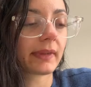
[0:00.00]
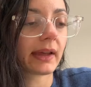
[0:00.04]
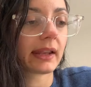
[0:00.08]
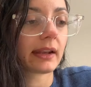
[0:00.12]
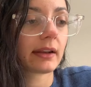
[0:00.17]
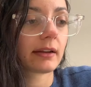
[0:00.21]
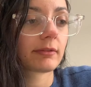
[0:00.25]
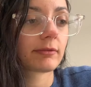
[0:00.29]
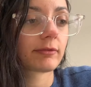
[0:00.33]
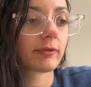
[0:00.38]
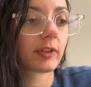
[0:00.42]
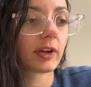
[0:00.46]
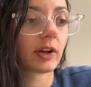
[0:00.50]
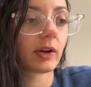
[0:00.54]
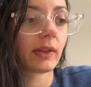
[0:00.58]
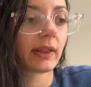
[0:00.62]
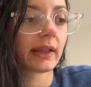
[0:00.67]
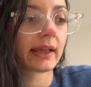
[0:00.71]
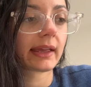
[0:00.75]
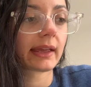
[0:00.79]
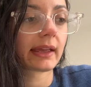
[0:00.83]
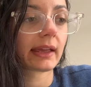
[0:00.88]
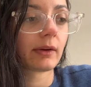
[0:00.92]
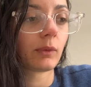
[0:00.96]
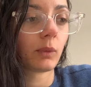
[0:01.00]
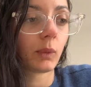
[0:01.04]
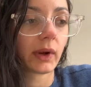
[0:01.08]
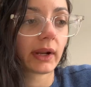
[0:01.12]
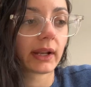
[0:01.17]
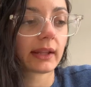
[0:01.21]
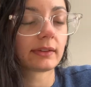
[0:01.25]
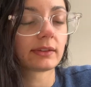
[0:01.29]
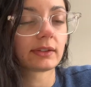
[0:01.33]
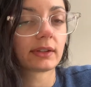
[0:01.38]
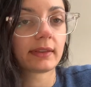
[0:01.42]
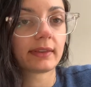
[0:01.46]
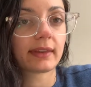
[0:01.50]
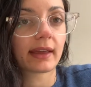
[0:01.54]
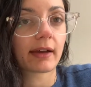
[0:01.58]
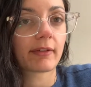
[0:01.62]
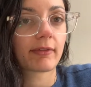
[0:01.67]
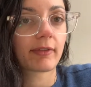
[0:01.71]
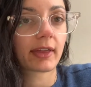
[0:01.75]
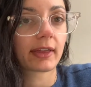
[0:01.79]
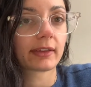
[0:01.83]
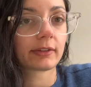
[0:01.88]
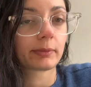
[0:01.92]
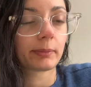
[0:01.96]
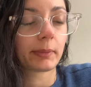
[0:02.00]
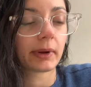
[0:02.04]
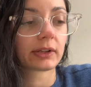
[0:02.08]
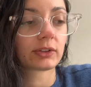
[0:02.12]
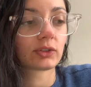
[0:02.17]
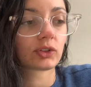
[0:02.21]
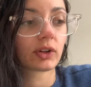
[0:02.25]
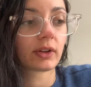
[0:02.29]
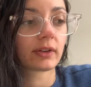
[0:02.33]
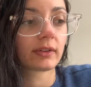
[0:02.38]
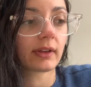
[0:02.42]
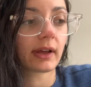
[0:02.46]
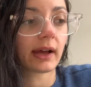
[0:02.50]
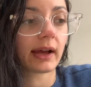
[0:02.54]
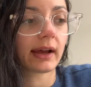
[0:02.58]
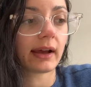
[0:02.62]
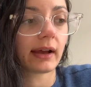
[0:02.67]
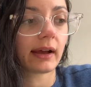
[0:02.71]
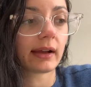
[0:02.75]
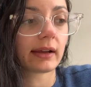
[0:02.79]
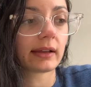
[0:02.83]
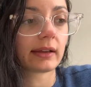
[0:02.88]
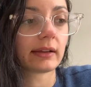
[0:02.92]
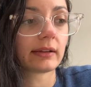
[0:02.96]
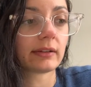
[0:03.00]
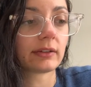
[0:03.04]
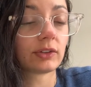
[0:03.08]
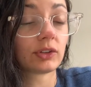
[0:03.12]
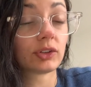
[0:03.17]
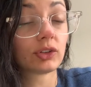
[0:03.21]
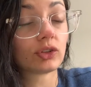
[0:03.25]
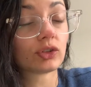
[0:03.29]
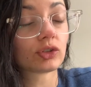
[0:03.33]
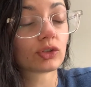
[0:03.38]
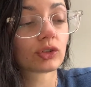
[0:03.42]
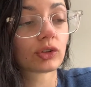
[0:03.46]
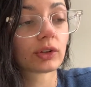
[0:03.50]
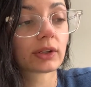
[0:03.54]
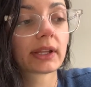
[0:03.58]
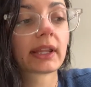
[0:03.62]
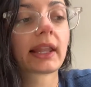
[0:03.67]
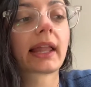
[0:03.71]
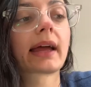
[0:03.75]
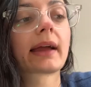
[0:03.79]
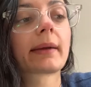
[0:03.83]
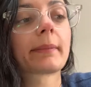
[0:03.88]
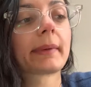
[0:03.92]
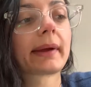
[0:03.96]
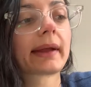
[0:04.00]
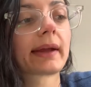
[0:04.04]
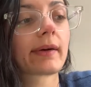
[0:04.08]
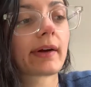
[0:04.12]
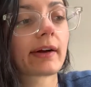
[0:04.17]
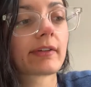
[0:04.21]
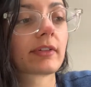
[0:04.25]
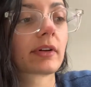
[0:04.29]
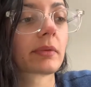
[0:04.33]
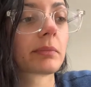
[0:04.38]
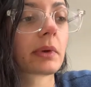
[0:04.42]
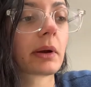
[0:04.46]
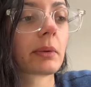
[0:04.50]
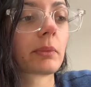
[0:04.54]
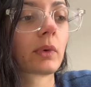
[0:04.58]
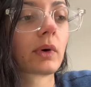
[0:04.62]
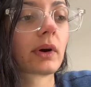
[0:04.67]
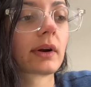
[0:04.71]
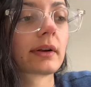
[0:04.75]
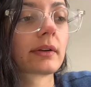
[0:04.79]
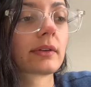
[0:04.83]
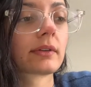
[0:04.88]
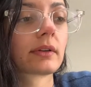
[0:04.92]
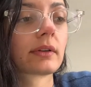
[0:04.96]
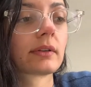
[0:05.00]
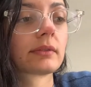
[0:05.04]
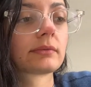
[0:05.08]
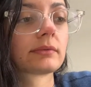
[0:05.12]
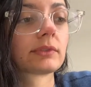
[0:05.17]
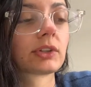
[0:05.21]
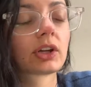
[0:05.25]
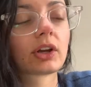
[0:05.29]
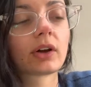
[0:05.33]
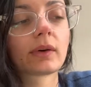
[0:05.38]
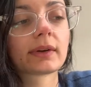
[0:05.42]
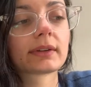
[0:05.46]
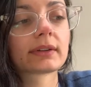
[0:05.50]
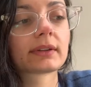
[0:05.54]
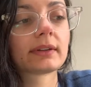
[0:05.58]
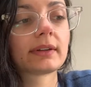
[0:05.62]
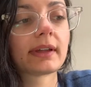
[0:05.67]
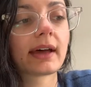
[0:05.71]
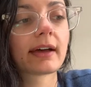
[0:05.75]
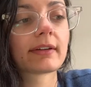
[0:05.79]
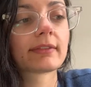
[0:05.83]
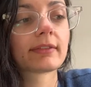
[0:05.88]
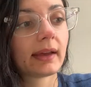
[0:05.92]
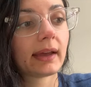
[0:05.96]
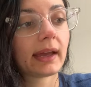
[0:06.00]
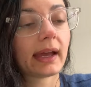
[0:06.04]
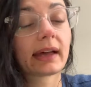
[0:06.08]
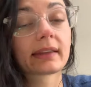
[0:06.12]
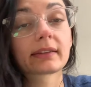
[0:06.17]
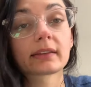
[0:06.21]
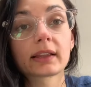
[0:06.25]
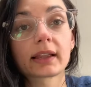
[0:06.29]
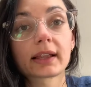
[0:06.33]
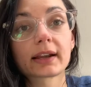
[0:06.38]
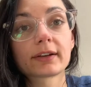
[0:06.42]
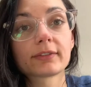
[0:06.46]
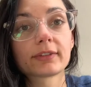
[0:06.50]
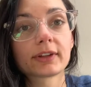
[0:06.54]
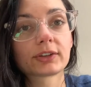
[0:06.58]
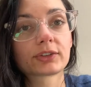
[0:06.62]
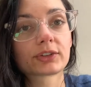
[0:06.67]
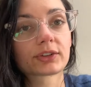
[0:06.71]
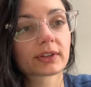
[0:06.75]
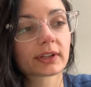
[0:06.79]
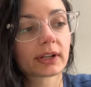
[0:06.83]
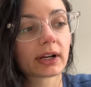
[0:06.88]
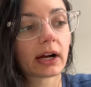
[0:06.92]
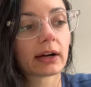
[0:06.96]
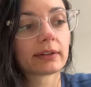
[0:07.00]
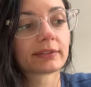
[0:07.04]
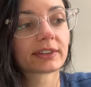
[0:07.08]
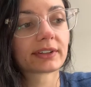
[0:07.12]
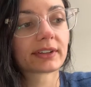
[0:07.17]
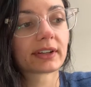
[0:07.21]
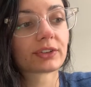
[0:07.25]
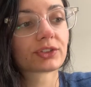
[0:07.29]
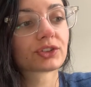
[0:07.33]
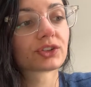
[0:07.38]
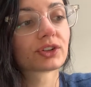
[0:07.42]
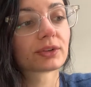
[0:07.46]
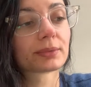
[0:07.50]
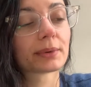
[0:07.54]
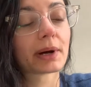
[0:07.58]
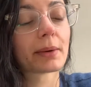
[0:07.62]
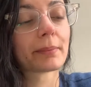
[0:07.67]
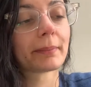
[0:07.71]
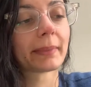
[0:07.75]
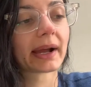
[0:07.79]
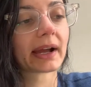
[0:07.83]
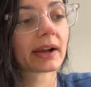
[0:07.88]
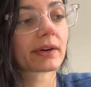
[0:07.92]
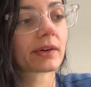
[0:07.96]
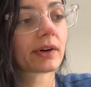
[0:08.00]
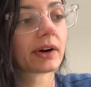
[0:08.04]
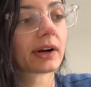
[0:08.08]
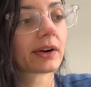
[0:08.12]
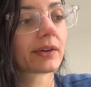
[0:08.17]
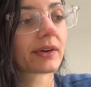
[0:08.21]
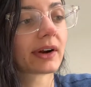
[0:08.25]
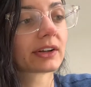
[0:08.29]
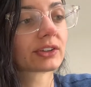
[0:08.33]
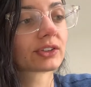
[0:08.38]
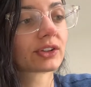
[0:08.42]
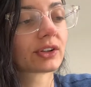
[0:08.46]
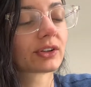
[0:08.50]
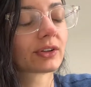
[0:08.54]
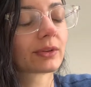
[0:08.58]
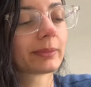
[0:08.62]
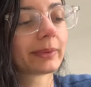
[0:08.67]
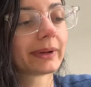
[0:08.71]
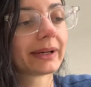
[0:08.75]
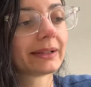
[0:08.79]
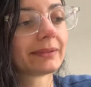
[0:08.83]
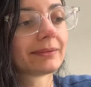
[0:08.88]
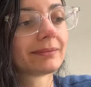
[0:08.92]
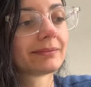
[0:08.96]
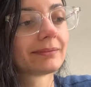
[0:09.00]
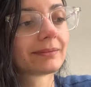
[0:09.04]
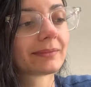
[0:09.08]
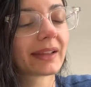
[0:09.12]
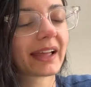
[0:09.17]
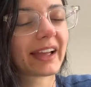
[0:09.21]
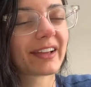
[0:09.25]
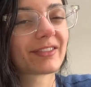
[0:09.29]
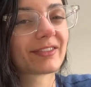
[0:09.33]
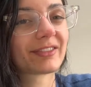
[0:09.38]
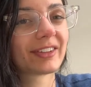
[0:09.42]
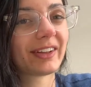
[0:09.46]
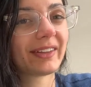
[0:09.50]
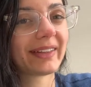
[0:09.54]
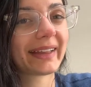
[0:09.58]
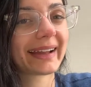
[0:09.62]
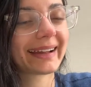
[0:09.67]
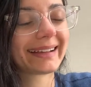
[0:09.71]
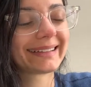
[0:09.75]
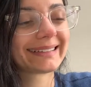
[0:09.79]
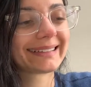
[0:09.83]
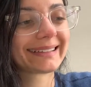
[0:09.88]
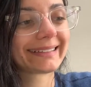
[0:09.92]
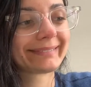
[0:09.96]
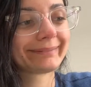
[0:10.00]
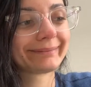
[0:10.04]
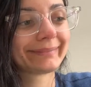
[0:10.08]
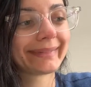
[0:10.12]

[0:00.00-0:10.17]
I didn't feel like it went into depth as much as I usually like my graphic memoirs to go into depth. It has a lot of interesting conversations about microaggressions, but I feel like I take it